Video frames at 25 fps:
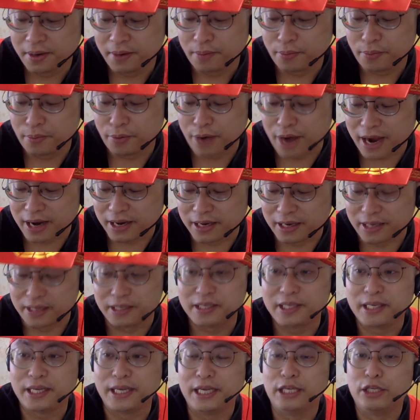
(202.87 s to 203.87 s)

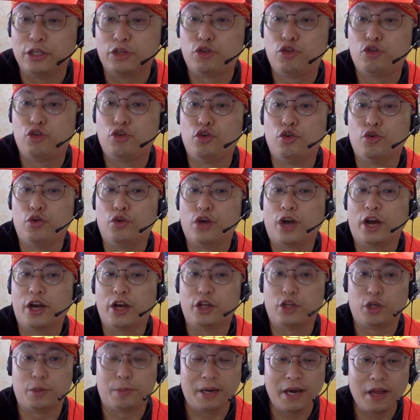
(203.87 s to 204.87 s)
practice is to not
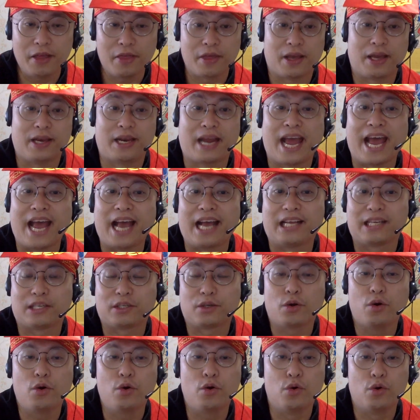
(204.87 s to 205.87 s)
assume anything and
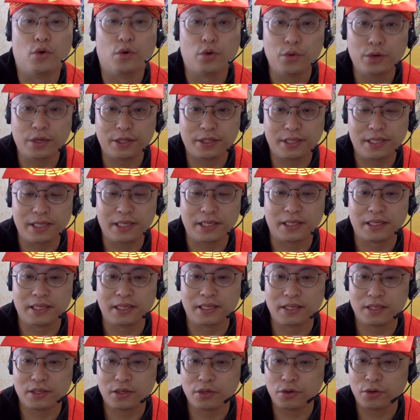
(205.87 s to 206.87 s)
ask, "Oh, who is this?
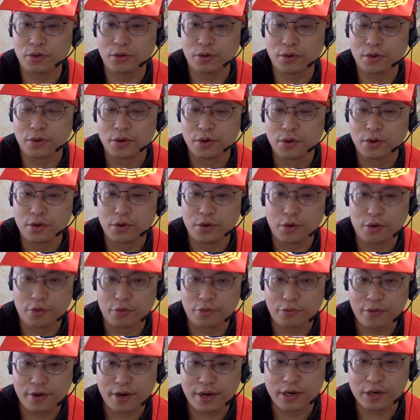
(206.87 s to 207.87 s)
This is your
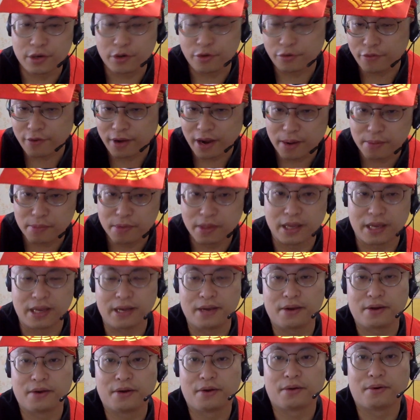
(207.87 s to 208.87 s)
friend, your family,
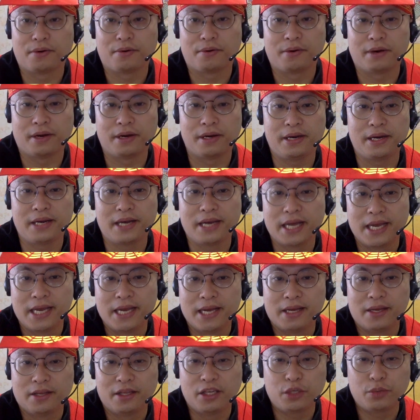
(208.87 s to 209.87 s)
right?"
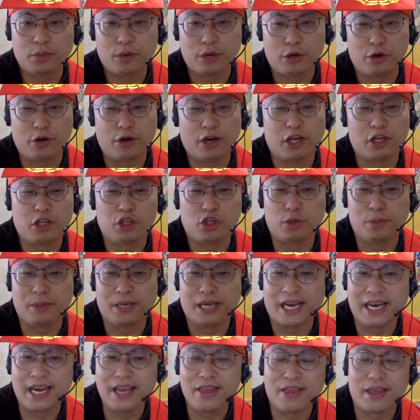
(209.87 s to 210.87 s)
This way, you're not assuming
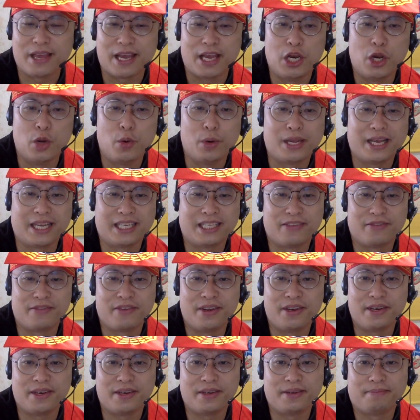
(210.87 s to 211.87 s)
anything, and no one gets
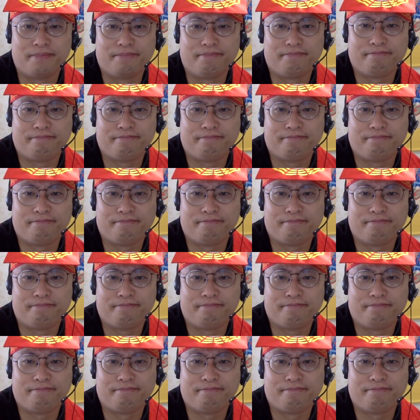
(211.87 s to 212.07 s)
offended.